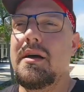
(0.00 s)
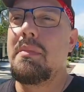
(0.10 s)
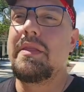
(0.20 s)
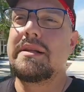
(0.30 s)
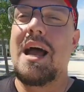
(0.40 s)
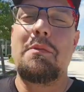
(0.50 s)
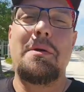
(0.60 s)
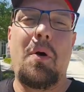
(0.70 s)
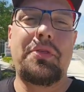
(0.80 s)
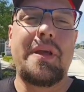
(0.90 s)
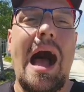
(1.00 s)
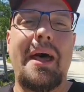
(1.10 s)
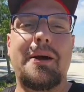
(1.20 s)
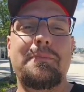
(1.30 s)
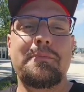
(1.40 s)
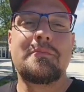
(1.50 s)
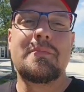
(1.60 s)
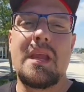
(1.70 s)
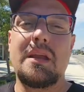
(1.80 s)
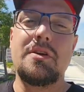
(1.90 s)
by the time we both got them
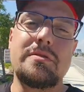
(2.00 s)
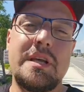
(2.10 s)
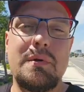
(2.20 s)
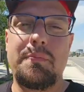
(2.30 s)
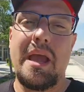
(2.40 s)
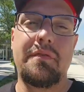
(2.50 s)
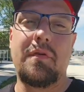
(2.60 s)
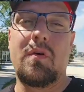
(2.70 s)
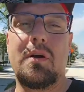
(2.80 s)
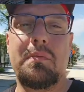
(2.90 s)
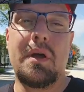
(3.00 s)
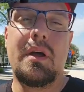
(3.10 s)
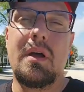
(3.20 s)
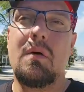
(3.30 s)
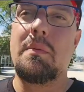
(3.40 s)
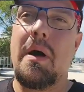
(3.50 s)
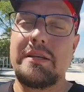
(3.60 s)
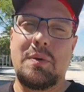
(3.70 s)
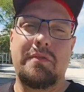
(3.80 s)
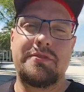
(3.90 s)
and used them and paid for them, we might as
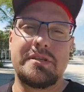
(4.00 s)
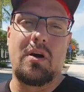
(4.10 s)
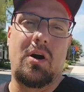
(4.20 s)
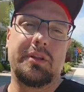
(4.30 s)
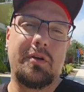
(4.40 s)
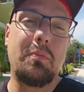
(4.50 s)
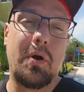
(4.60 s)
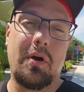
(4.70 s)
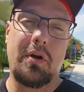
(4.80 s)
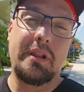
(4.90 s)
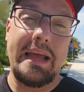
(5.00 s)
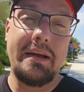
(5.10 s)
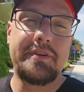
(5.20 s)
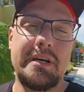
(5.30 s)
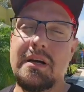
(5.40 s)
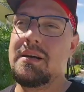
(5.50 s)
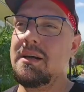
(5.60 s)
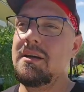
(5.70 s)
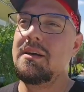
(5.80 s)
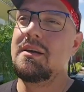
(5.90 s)
well have just called an Uber or a Lyft.
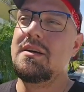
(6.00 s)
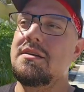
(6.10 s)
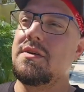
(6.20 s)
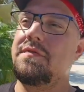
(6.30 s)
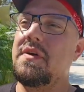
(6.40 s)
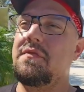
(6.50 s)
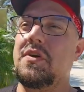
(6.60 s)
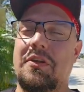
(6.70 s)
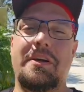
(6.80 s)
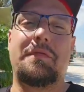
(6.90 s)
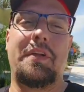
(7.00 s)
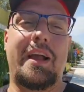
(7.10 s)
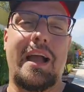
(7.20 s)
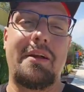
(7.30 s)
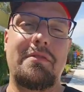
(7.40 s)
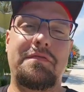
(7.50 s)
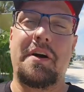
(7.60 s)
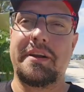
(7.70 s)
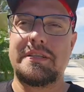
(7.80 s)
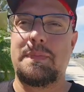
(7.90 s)
So if you're looking for like kind of a
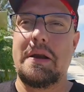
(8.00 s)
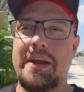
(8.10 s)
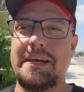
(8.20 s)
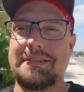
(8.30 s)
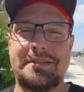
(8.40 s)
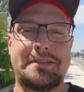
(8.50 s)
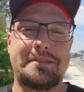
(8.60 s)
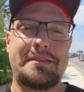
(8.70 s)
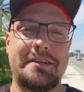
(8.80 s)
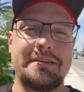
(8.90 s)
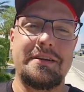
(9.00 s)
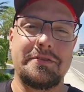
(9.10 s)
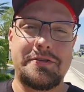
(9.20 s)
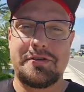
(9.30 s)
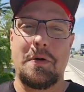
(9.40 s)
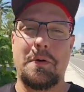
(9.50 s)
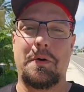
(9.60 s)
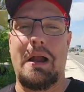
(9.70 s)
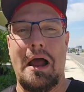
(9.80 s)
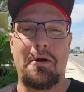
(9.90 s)
fun experience to, you know, scoot
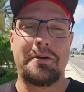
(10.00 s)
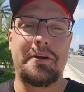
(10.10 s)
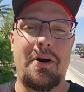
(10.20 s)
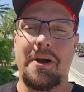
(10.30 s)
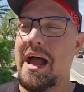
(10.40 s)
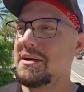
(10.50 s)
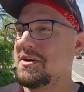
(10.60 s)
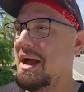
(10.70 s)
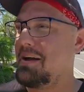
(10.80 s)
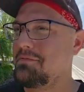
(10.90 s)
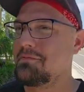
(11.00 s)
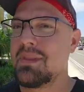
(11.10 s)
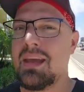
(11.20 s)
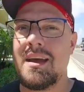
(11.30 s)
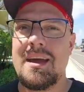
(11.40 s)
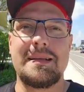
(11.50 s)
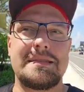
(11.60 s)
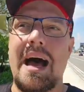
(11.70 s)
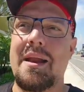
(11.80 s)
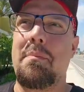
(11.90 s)
around on iDrive, it's
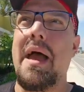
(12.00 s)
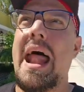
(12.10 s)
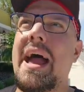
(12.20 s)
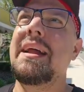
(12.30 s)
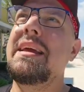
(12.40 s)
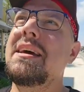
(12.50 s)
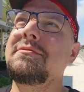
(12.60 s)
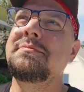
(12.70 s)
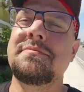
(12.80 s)
not a bad idea.